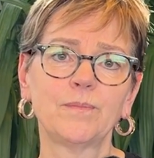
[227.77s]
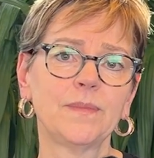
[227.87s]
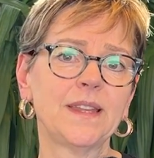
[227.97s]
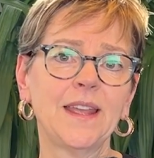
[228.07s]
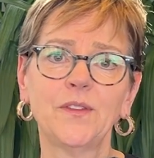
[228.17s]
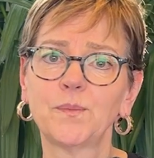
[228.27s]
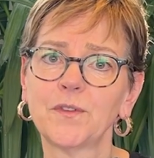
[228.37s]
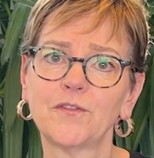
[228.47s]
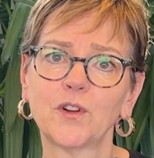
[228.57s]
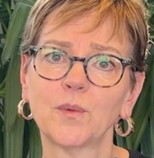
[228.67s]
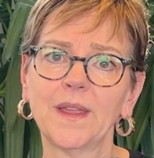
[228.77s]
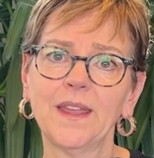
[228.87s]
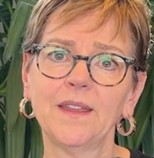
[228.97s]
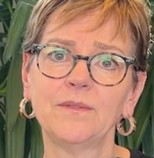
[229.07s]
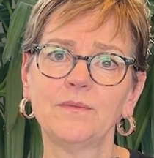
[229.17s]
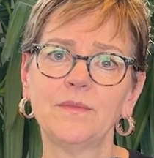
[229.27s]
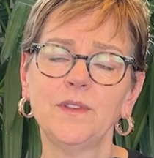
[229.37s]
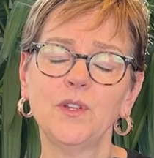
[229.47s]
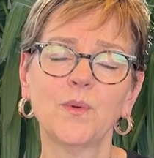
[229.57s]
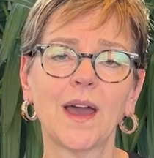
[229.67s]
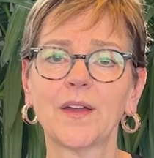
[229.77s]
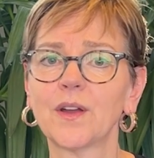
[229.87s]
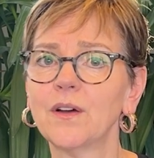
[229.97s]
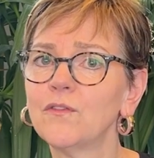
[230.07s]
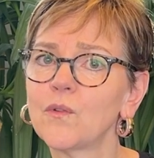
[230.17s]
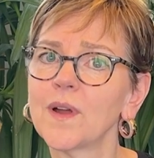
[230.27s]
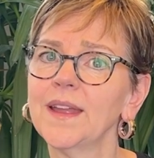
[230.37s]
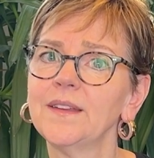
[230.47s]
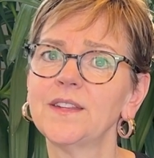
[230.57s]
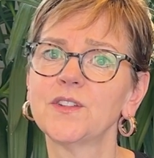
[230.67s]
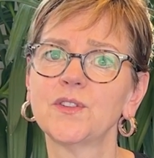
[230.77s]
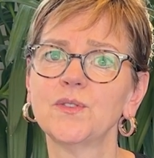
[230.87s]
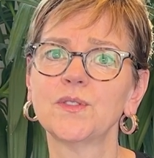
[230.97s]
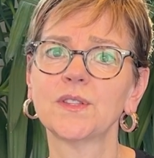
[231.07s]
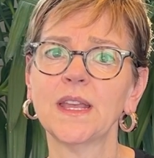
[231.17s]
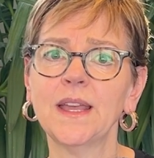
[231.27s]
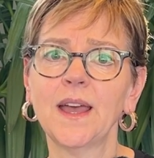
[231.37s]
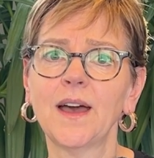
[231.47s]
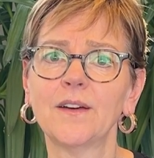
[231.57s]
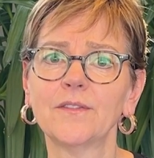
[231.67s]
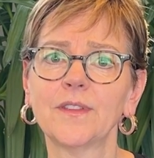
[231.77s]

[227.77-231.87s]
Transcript: days before we knew how to avoid tissues uh,